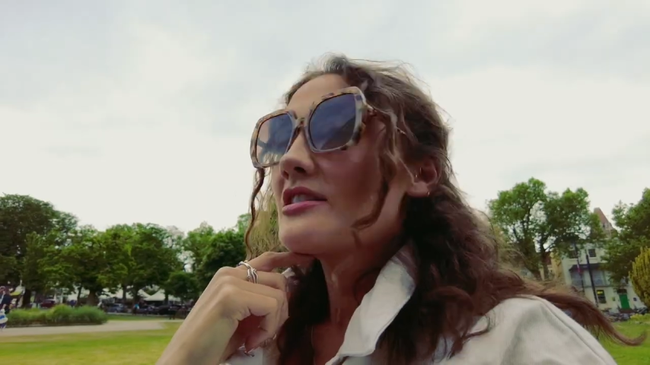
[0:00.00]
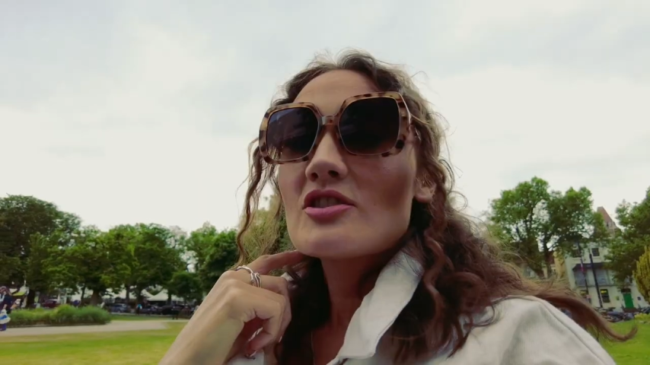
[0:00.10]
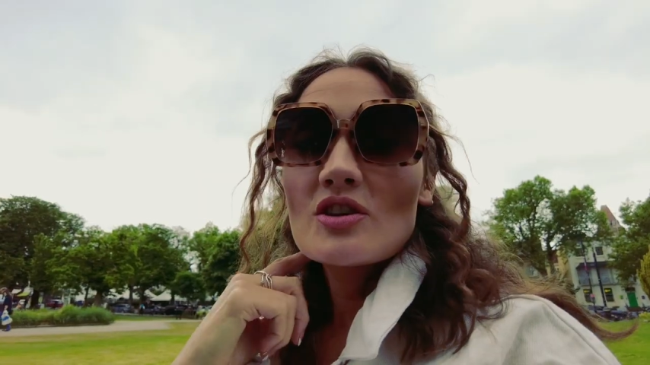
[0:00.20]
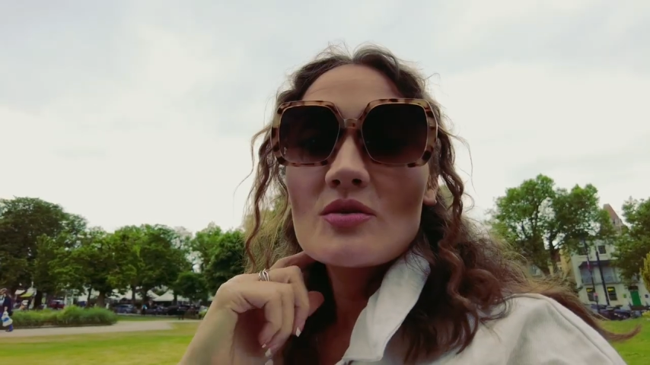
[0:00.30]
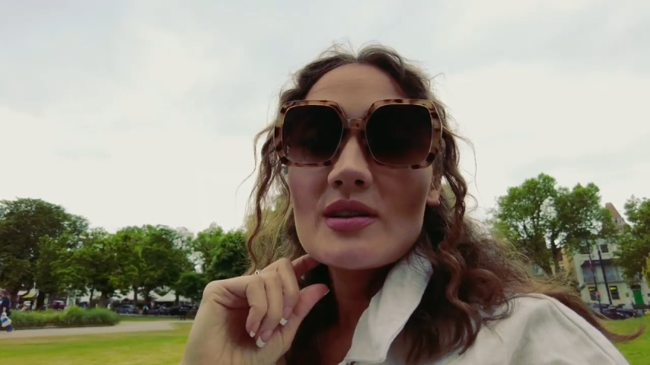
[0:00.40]

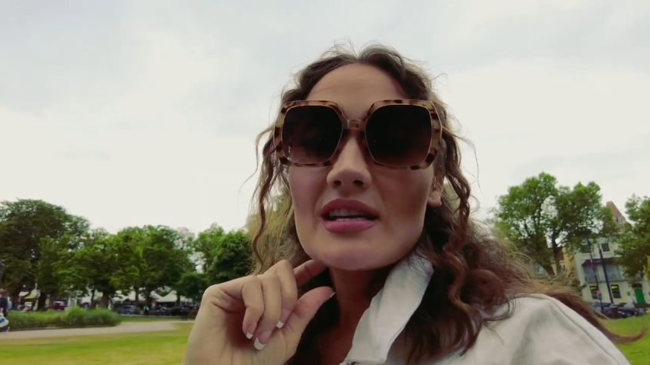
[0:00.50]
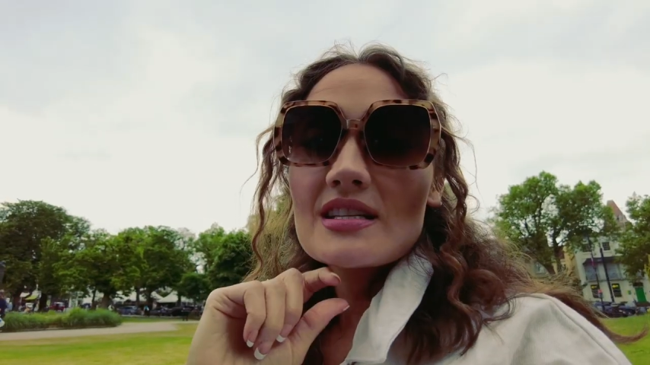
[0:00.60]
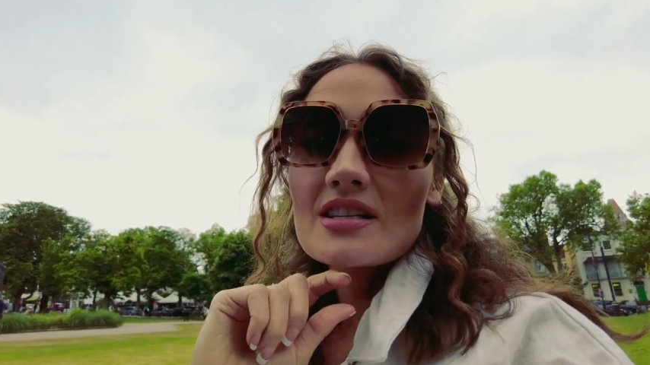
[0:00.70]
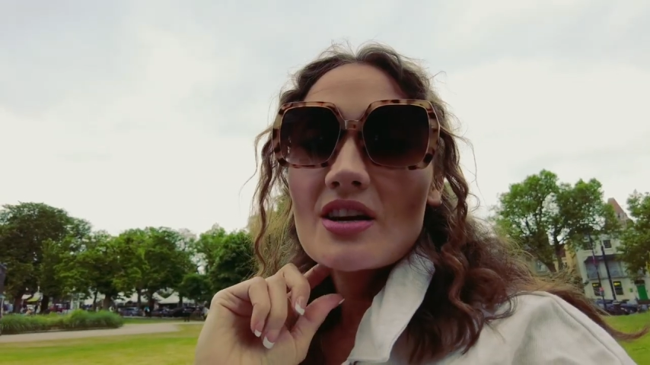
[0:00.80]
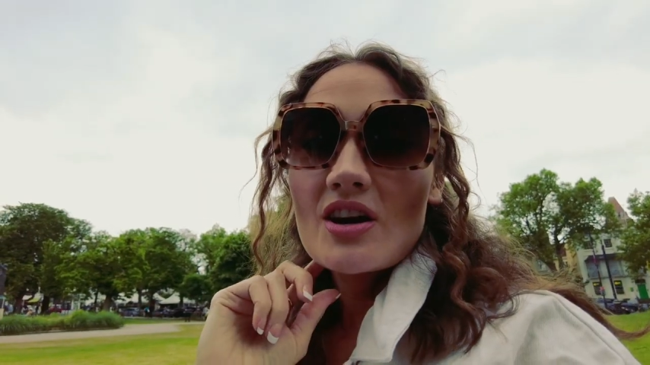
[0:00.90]
do need
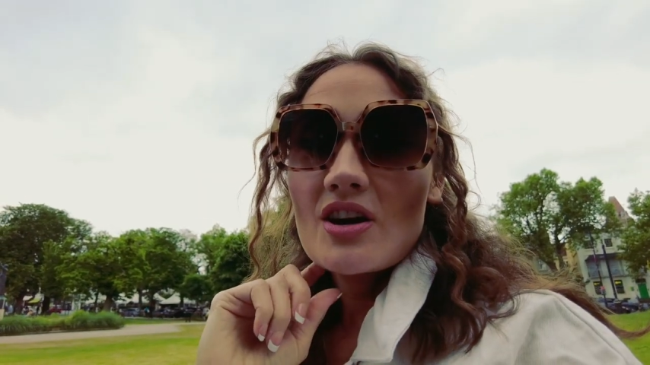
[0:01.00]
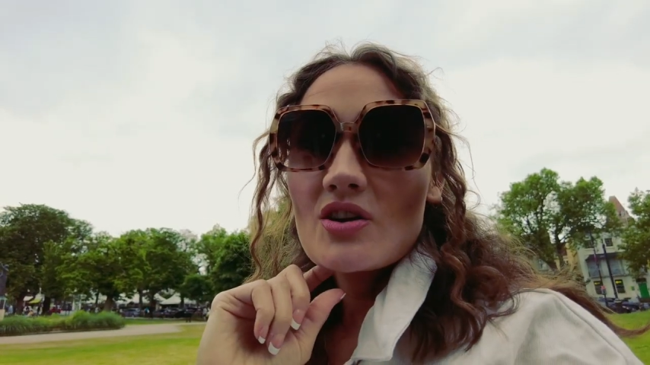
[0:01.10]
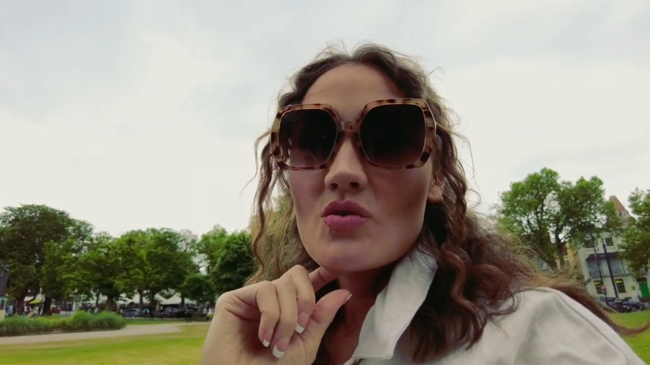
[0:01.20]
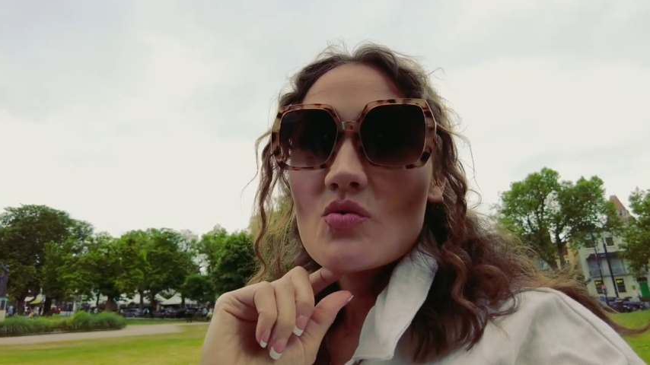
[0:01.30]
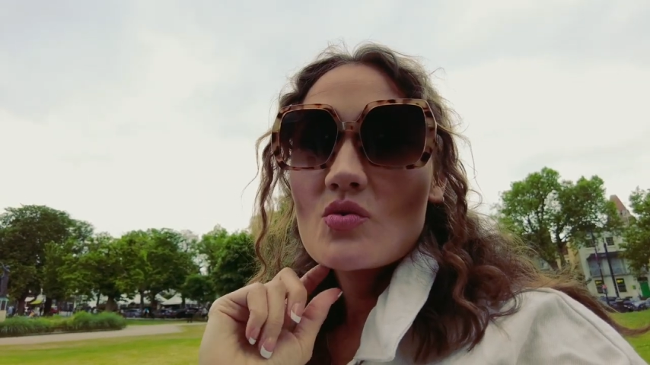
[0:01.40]
to go
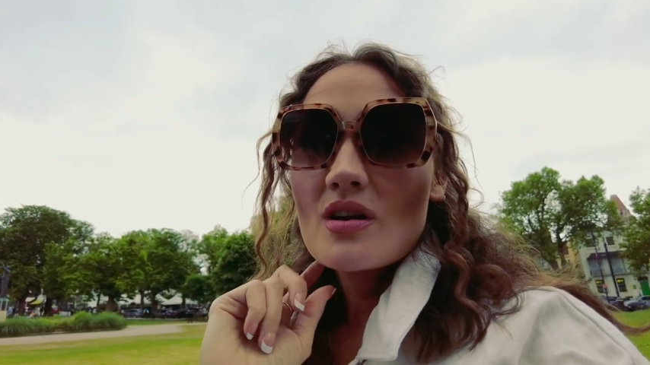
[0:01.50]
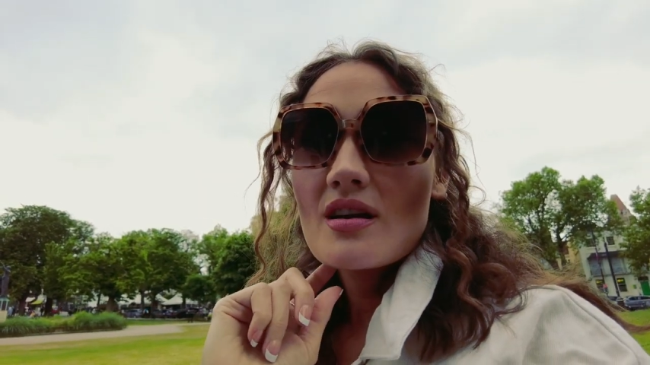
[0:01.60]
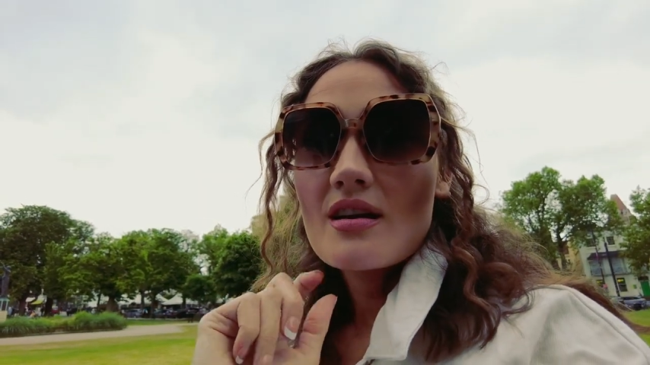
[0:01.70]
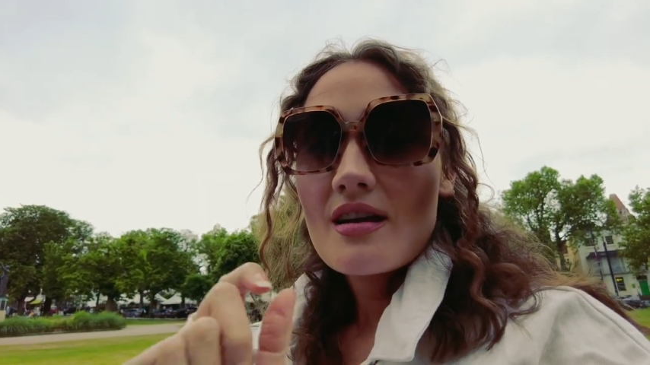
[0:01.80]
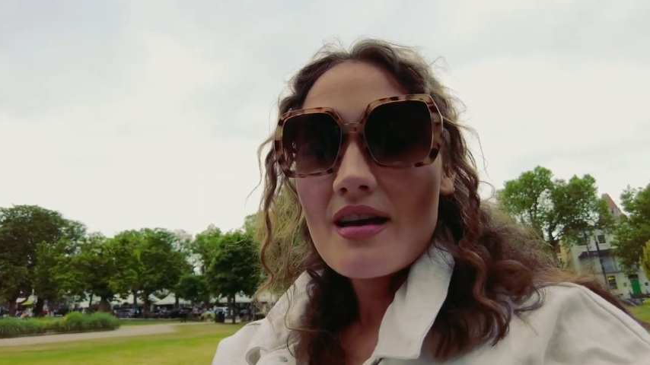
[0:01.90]

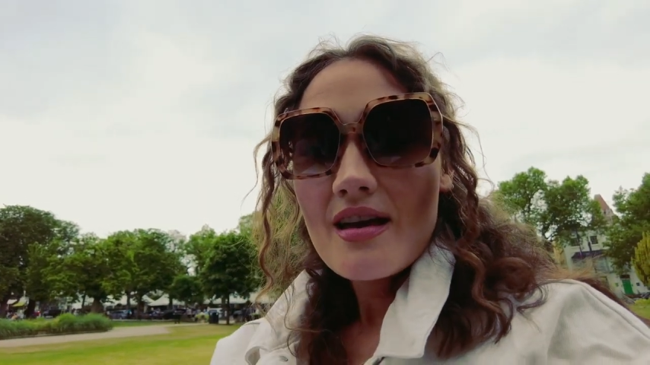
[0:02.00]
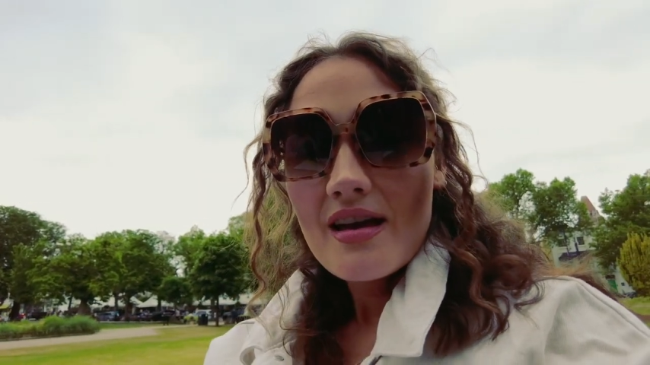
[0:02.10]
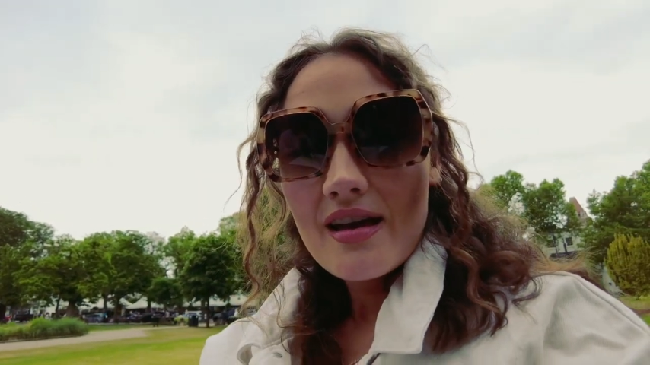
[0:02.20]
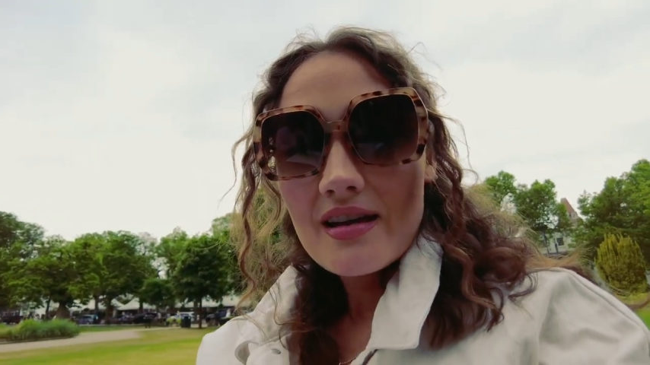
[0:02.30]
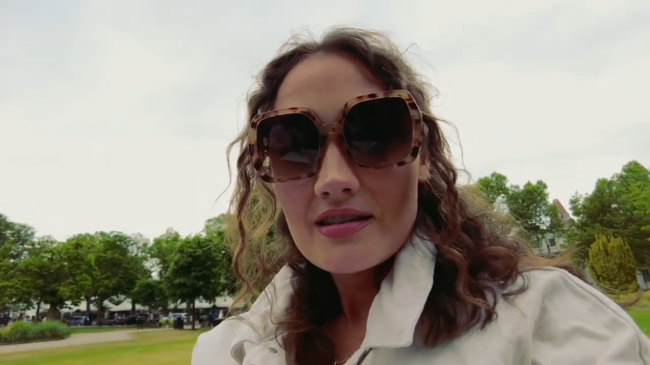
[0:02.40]

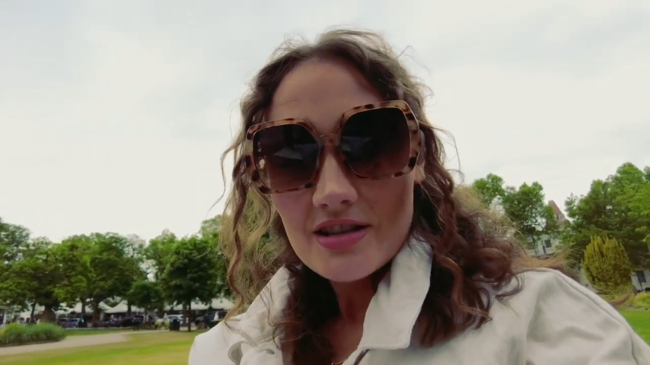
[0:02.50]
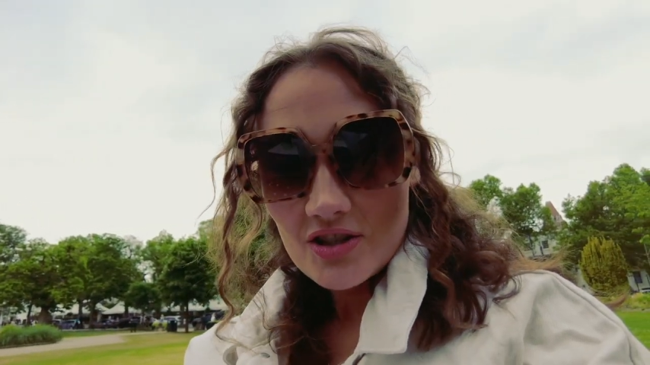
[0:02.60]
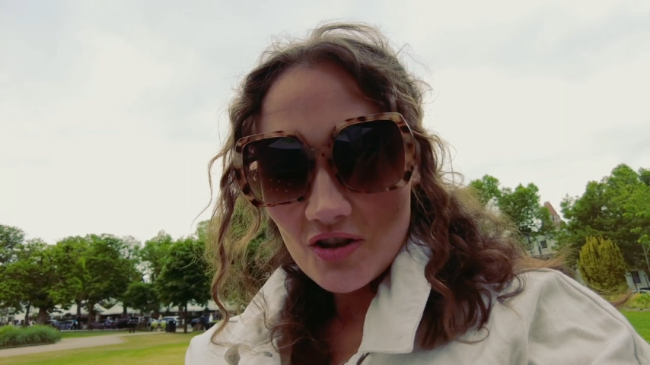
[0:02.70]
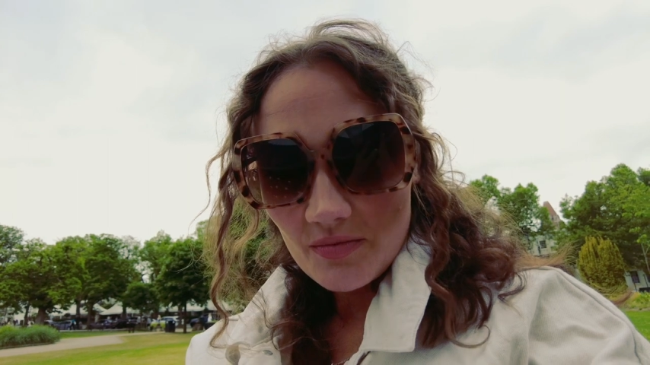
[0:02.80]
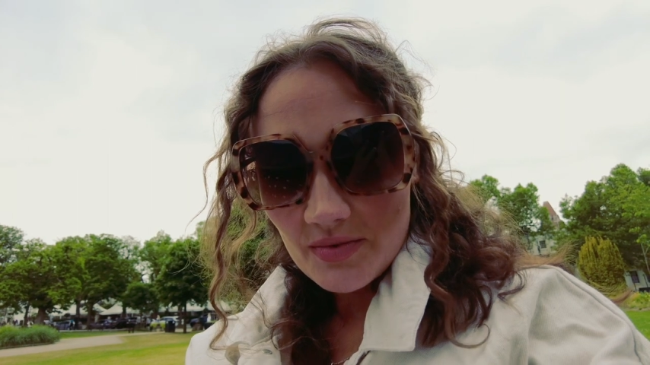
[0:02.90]
to the
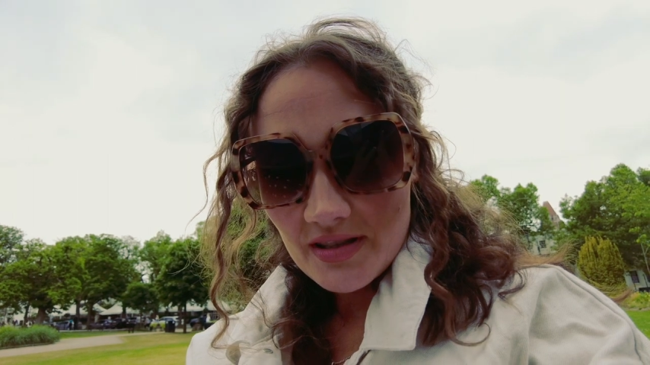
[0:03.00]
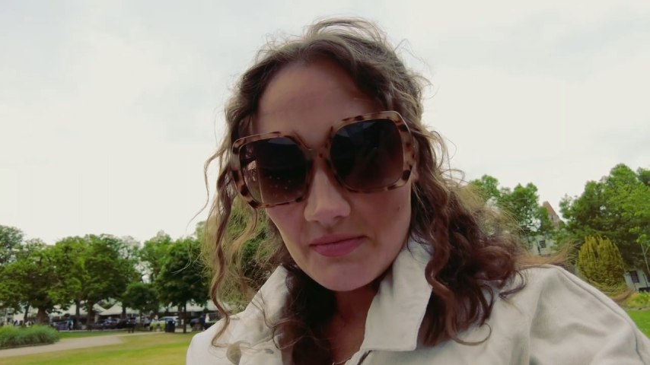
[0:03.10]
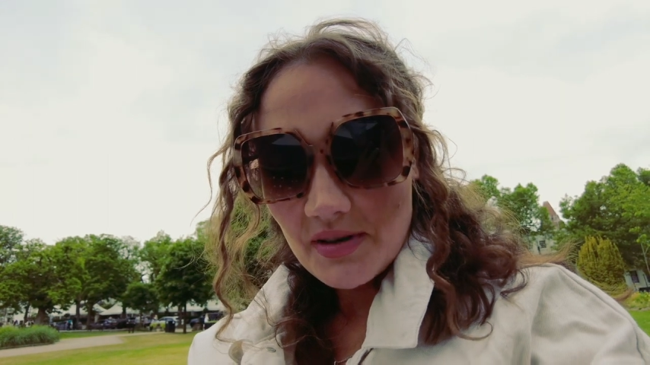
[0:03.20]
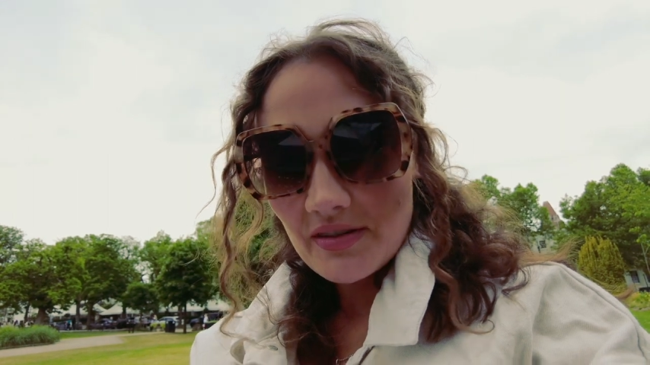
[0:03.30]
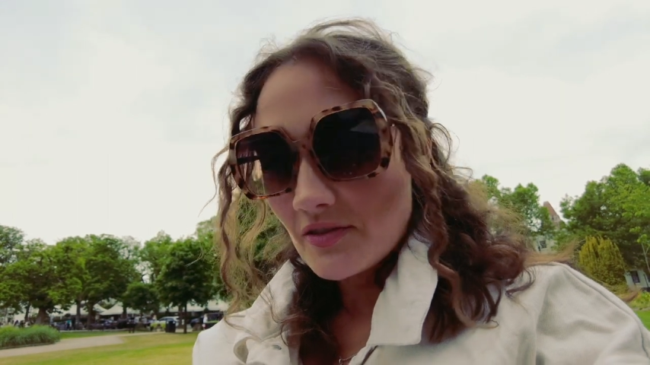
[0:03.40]
shops
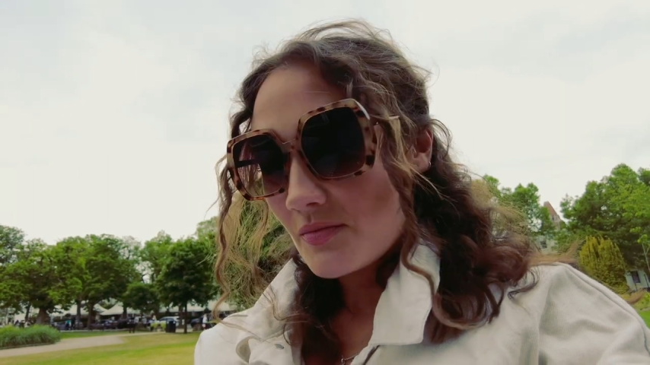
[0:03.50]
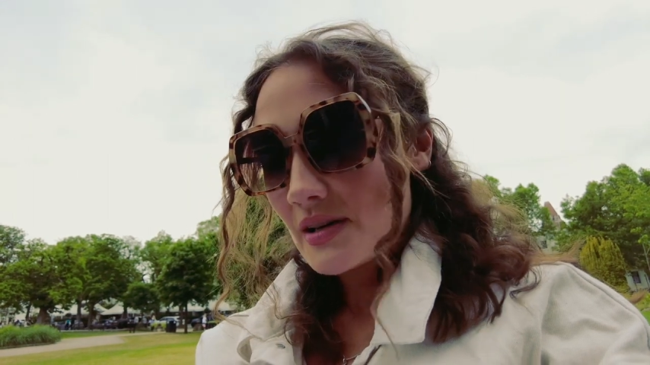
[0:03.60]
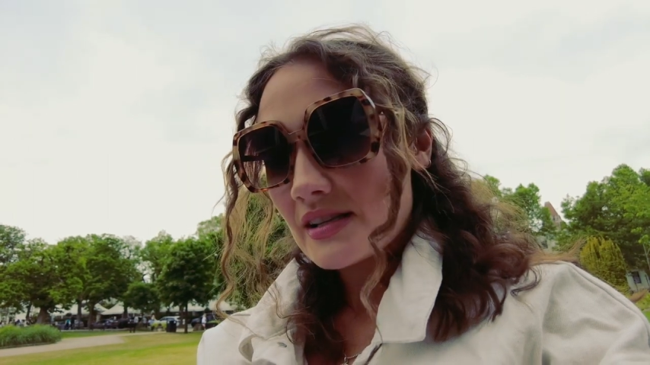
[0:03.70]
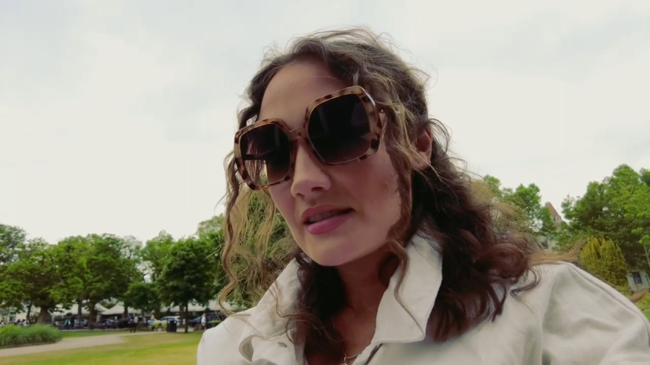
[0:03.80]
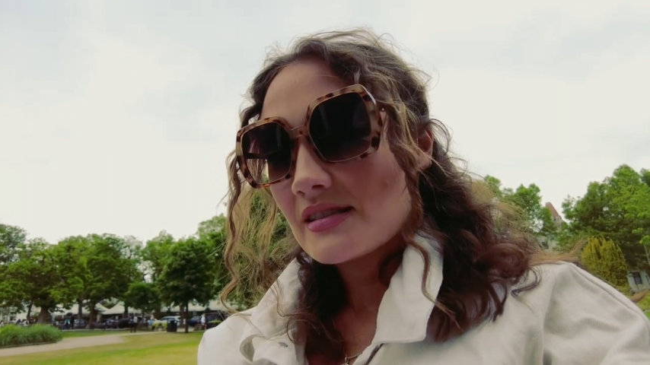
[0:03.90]
and buy a few bits,